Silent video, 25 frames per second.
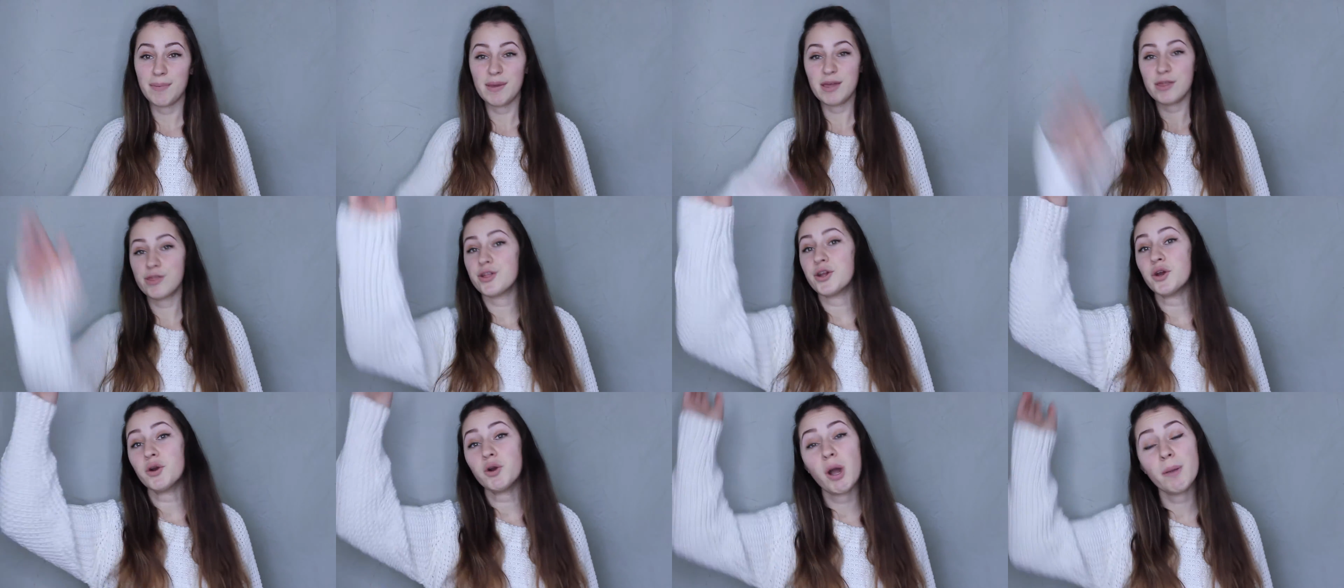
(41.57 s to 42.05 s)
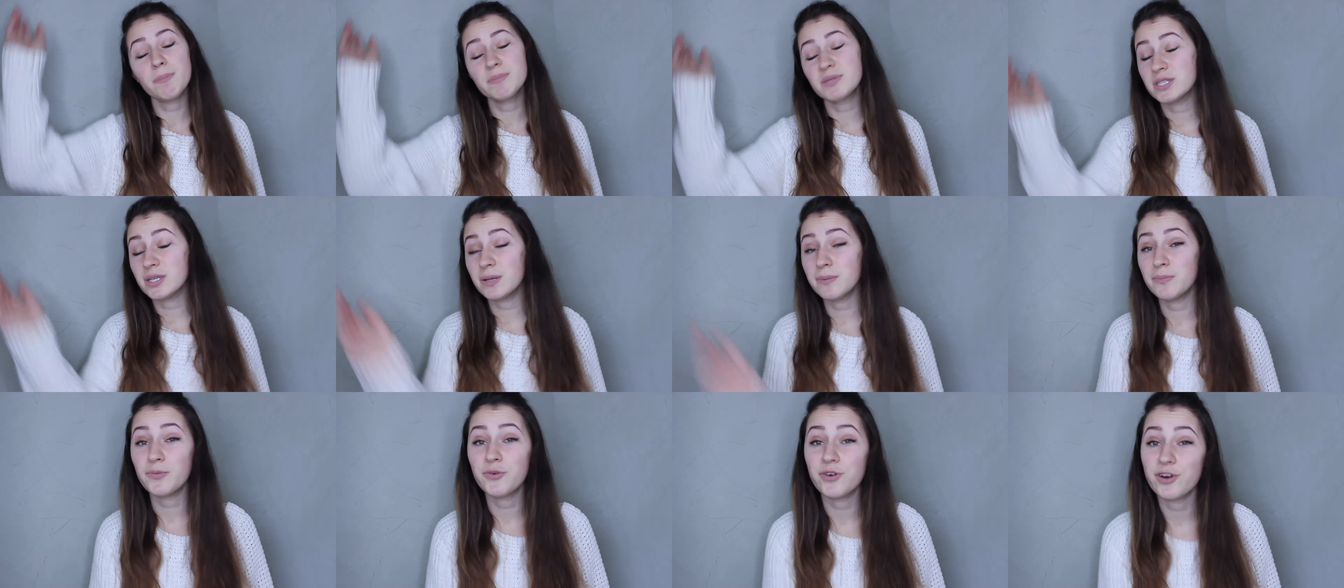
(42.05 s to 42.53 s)
Maybe throw up
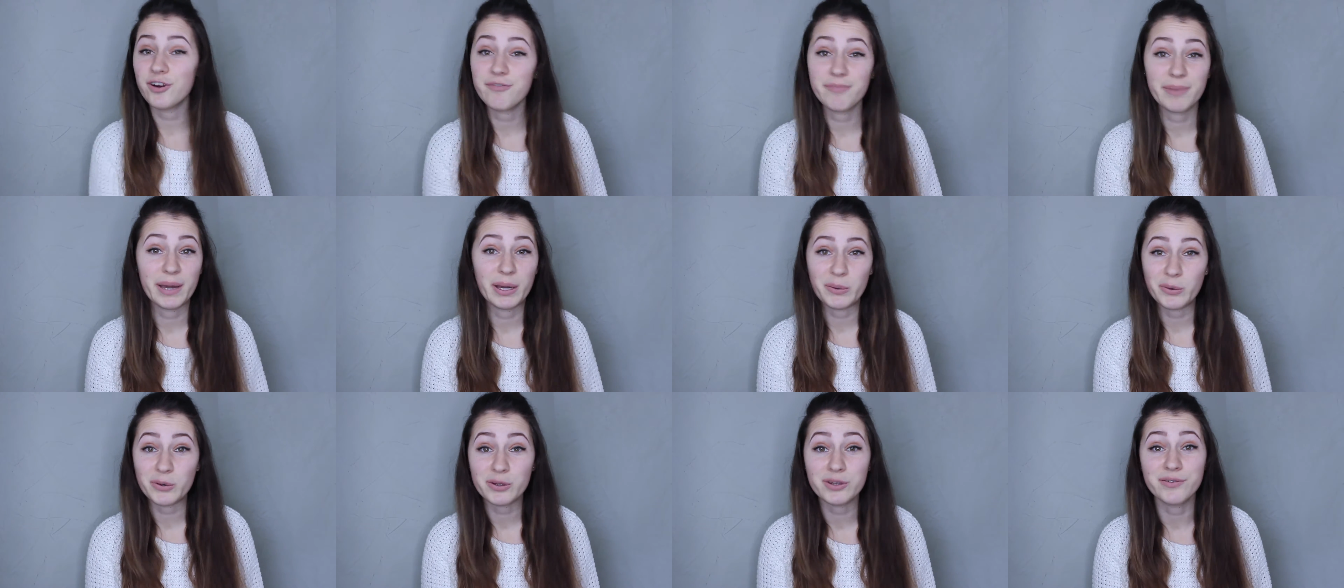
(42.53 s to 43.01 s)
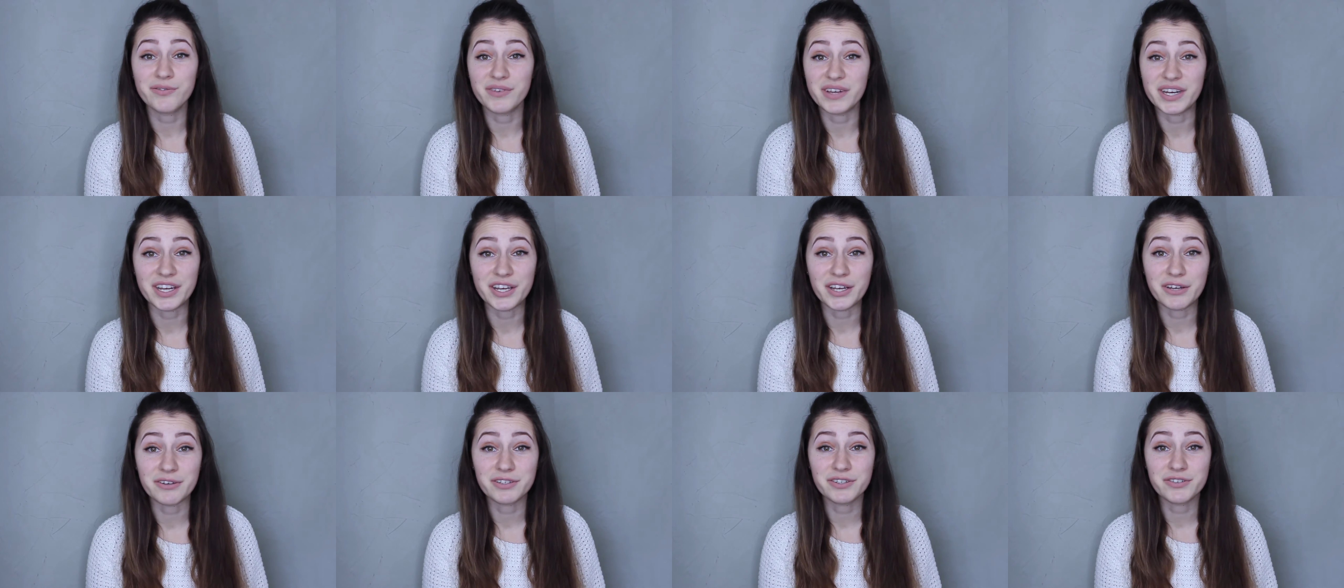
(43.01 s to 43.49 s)
some more of my old
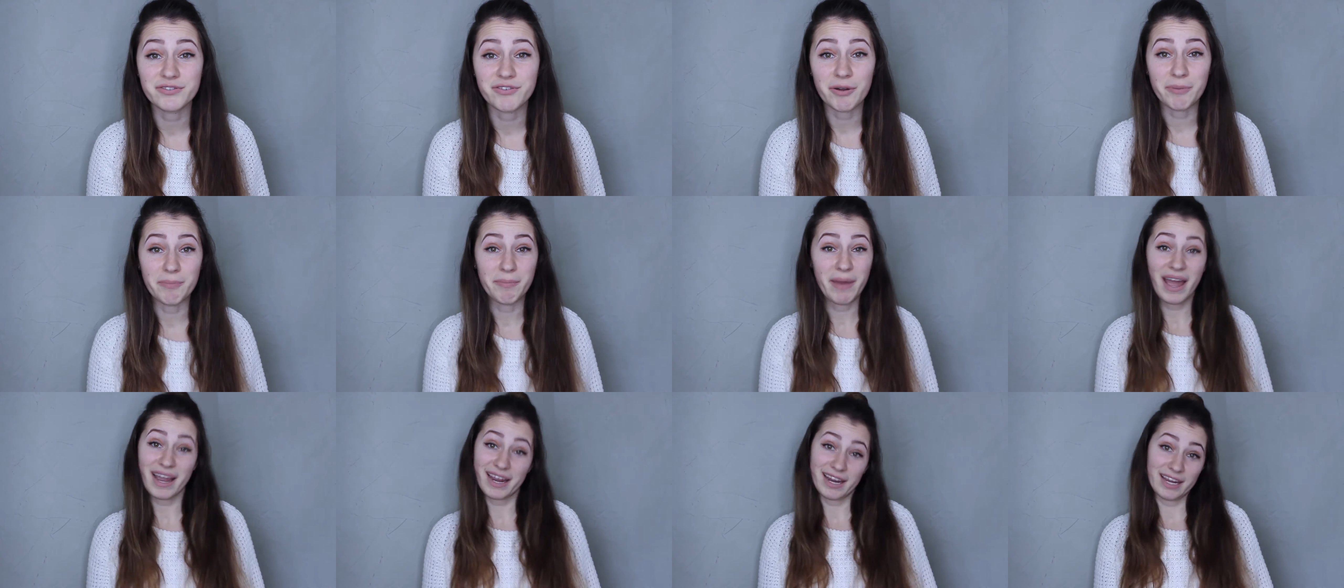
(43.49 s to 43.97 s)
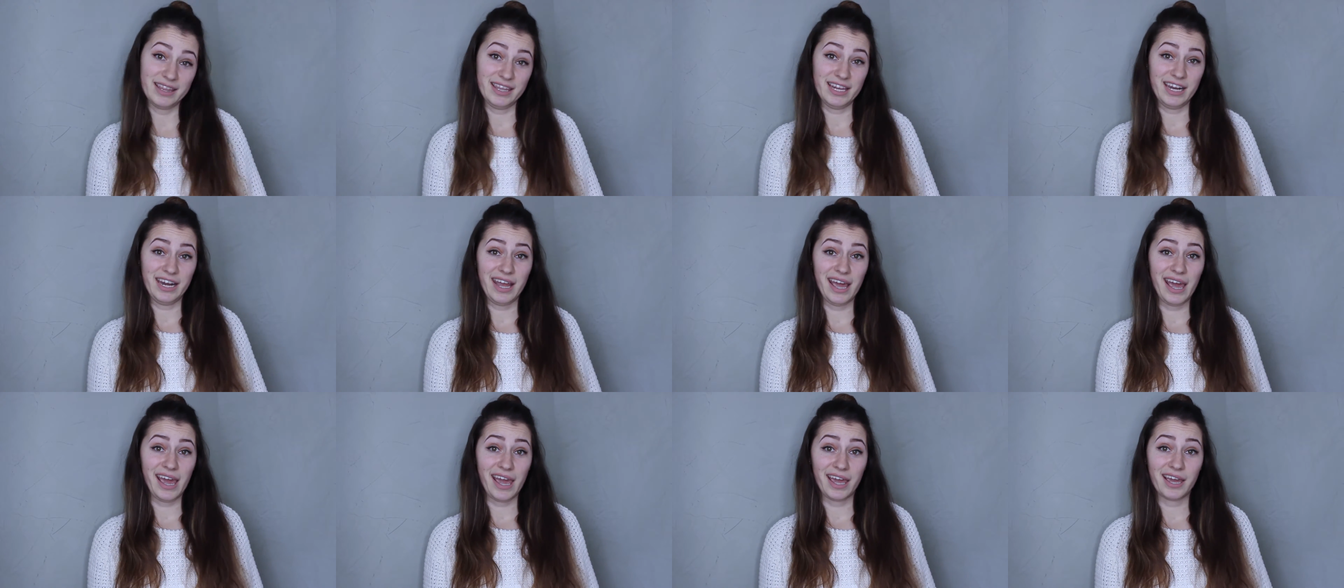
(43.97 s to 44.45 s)
videos from back in the
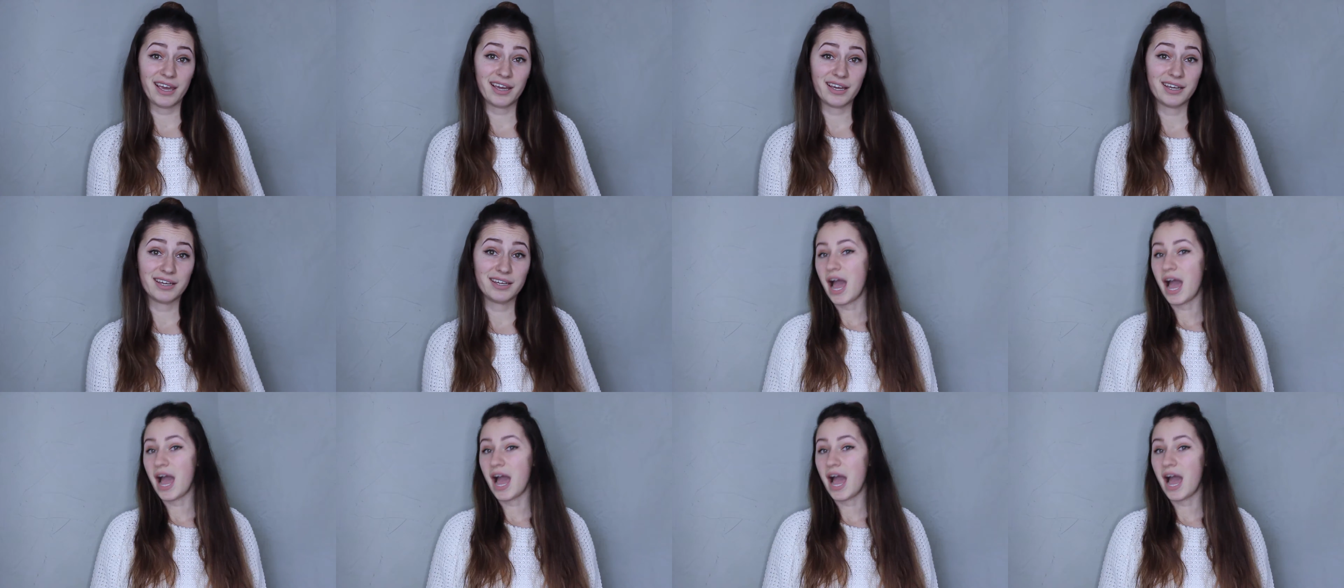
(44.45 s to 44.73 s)
day.